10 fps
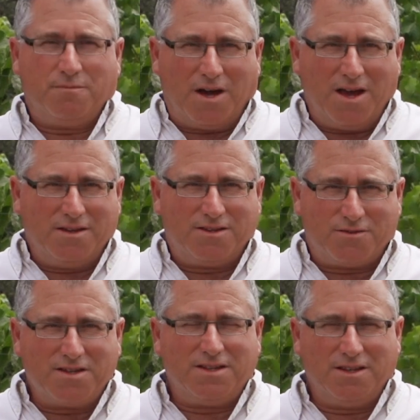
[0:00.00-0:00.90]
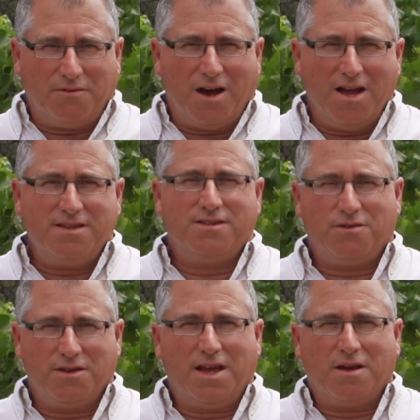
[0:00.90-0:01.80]
By stressing the vines
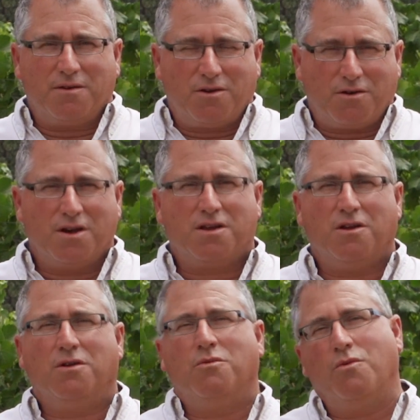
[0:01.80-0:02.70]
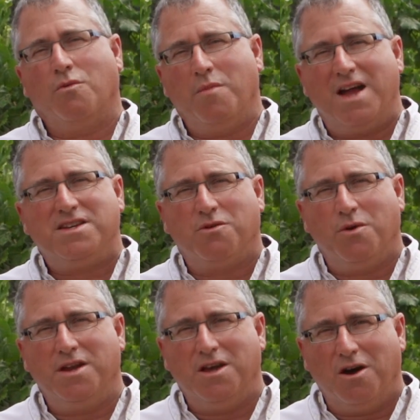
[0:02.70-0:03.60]
during that critical magic
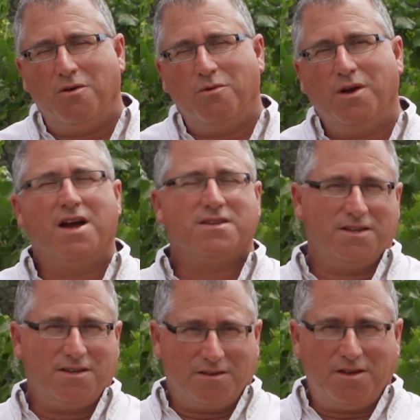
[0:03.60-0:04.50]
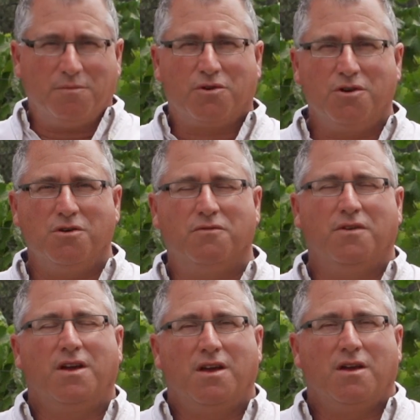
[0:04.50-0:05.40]
window, we actually improve
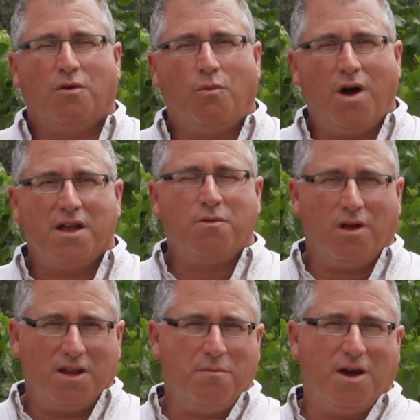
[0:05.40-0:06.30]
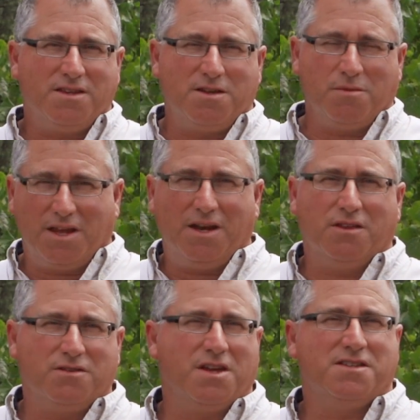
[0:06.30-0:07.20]
wine quality by stimulating
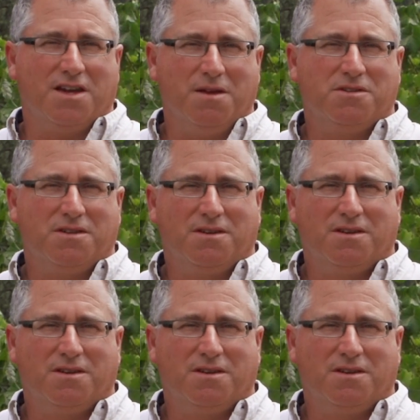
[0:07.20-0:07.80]
those enzymes.